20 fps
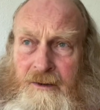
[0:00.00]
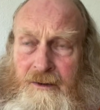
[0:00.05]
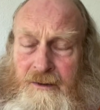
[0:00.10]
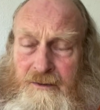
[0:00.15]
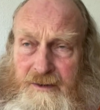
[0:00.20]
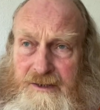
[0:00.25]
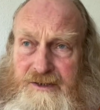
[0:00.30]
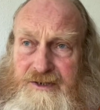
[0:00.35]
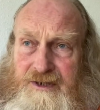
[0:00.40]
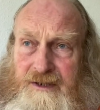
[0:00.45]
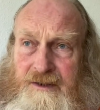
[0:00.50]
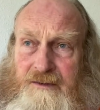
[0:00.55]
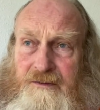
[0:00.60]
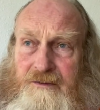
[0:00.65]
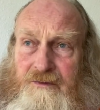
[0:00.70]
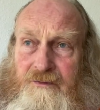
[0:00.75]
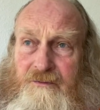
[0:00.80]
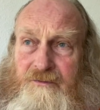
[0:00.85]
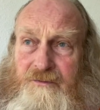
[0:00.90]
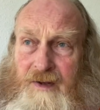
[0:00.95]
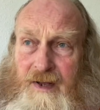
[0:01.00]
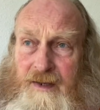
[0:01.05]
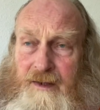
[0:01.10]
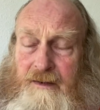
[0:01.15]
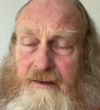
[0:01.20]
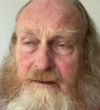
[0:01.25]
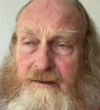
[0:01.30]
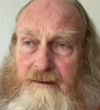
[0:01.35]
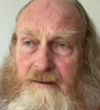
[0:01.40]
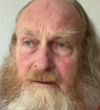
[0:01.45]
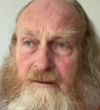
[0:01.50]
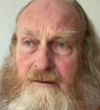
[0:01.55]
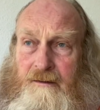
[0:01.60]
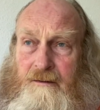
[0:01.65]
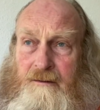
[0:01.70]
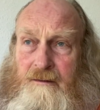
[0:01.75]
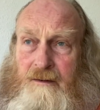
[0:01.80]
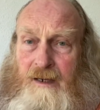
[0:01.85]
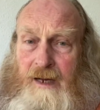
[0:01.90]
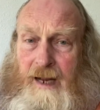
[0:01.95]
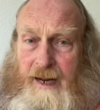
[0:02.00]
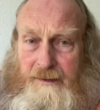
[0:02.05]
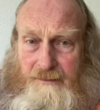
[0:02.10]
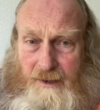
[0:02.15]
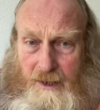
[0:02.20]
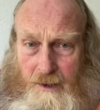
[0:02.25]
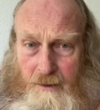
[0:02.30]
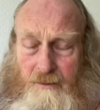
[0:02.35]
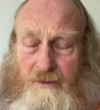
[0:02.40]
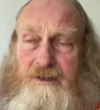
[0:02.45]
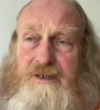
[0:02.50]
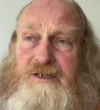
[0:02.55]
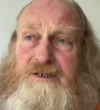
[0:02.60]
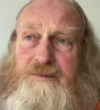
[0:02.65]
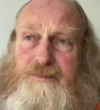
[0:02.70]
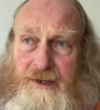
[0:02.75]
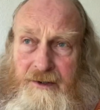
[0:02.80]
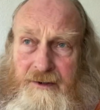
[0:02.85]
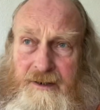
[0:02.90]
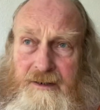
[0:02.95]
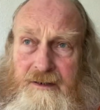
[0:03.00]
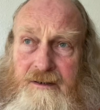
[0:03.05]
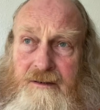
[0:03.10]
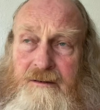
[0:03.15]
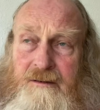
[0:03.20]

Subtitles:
Christian faith and the Holy Spirit.